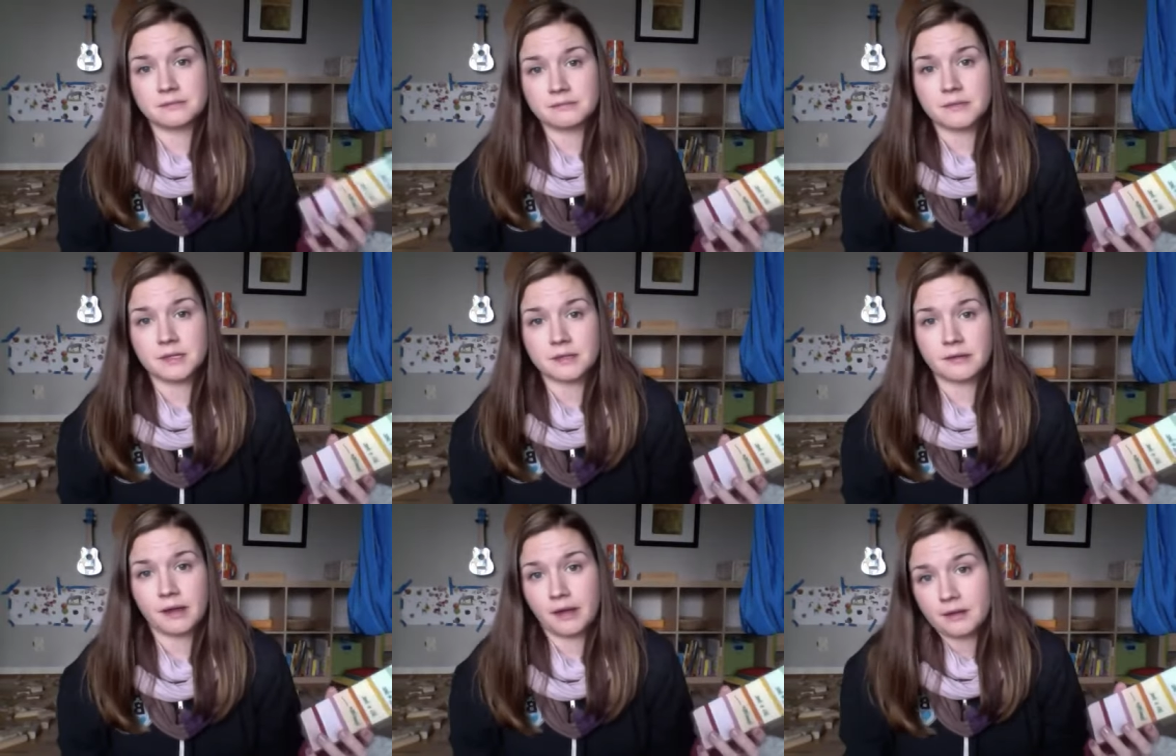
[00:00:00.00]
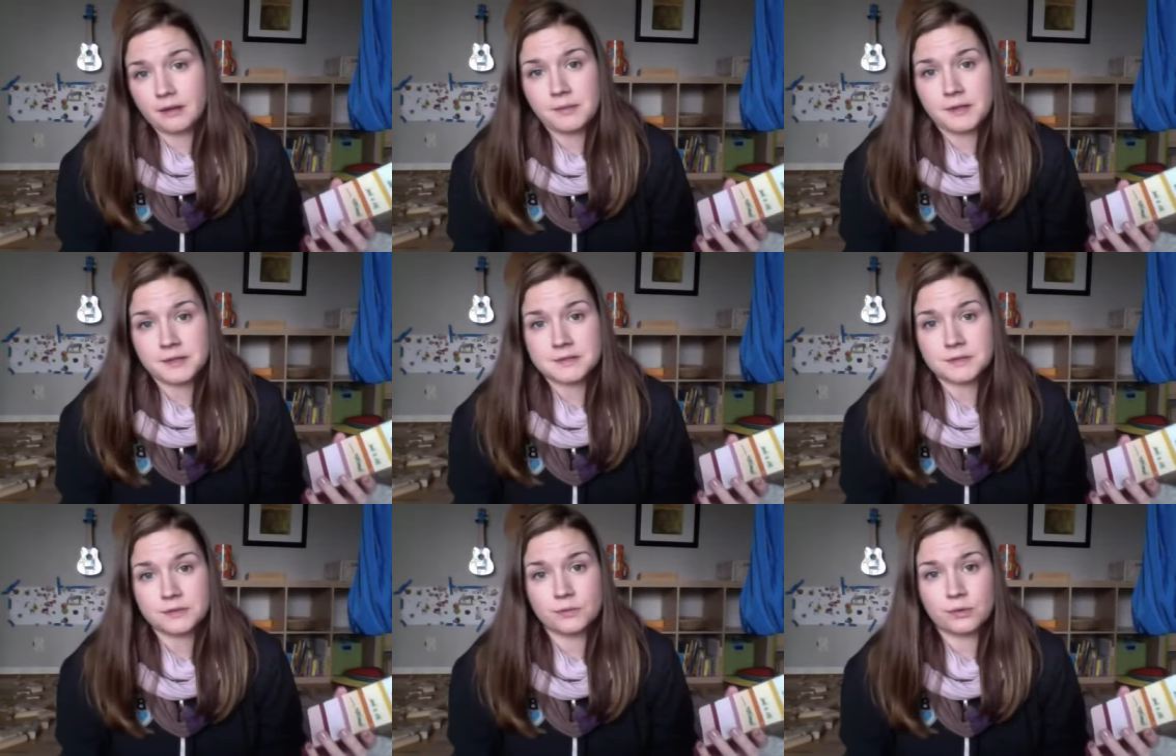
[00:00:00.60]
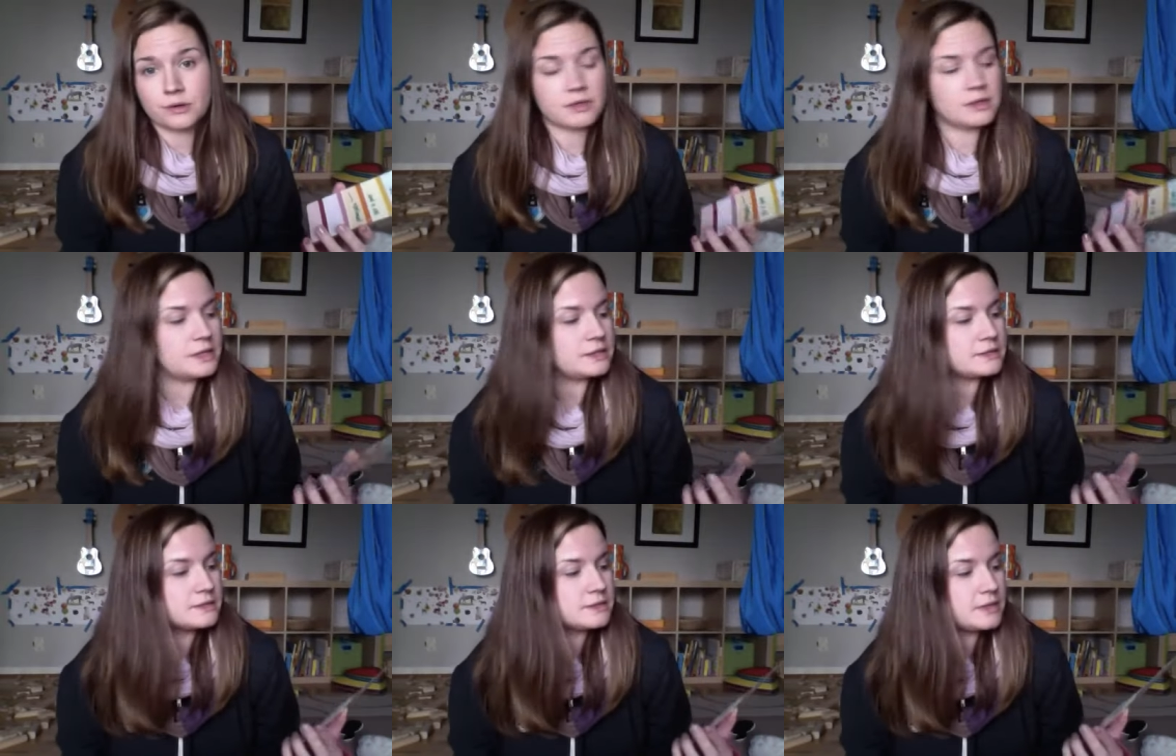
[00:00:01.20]
it kind of makes it
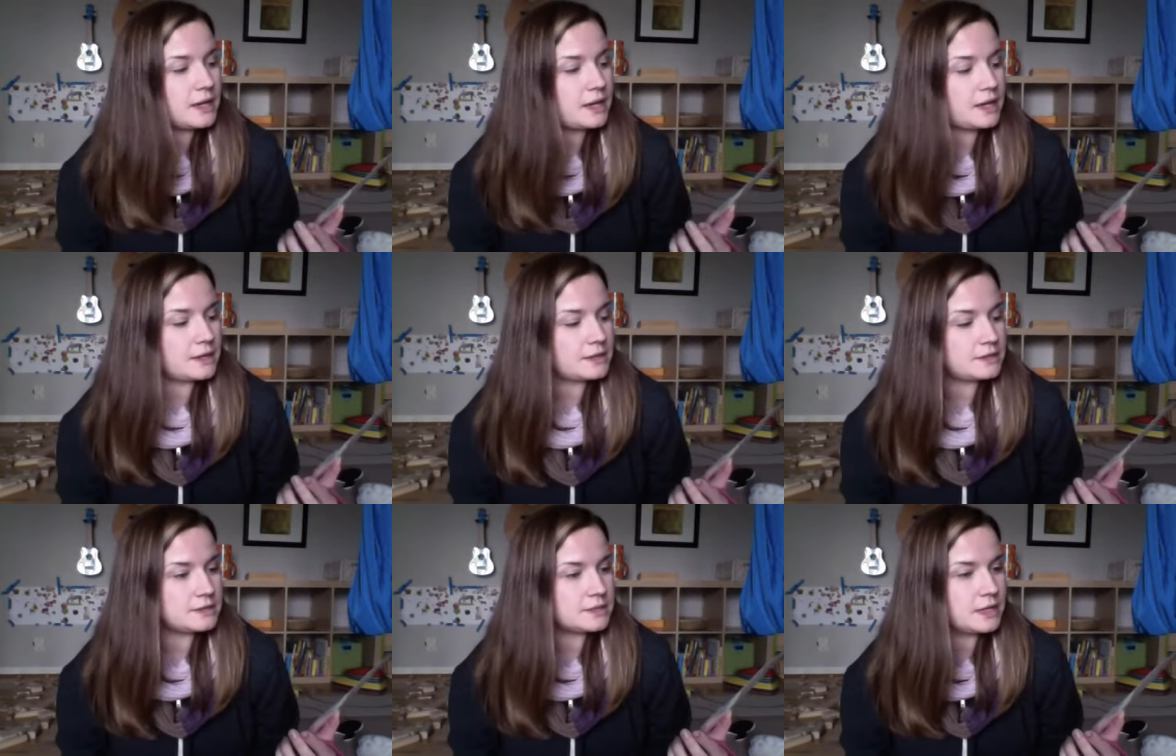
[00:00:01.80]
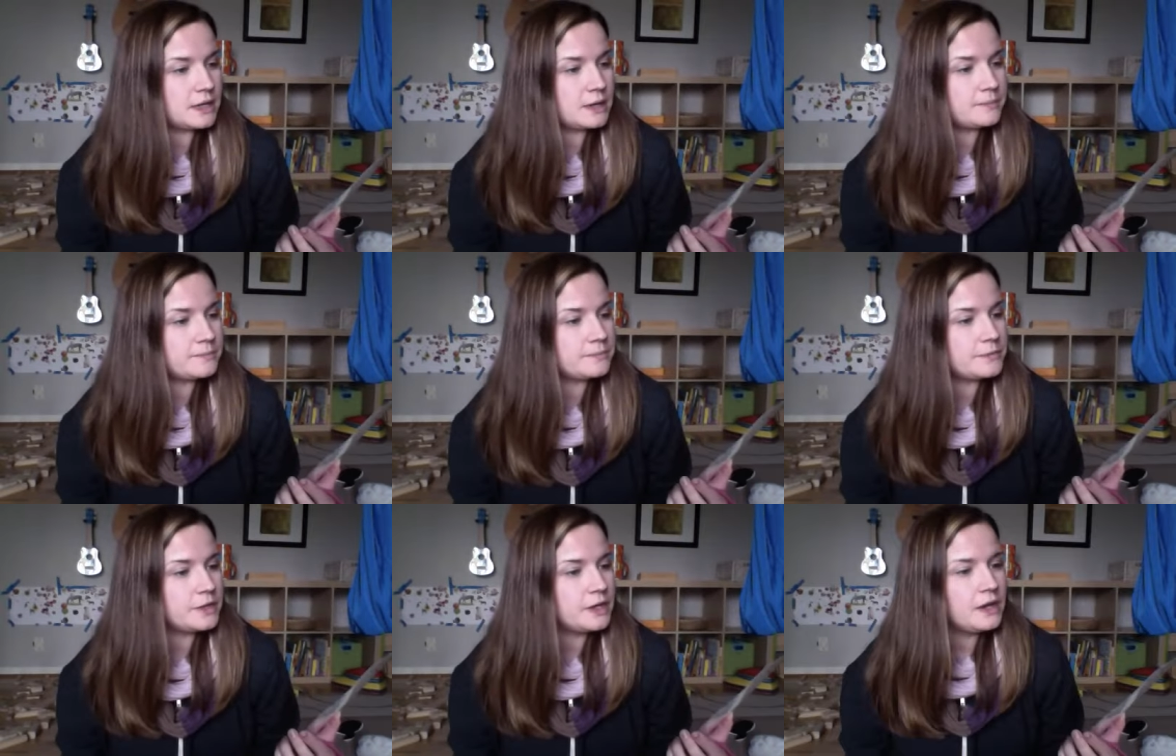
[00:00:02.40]
worthless, and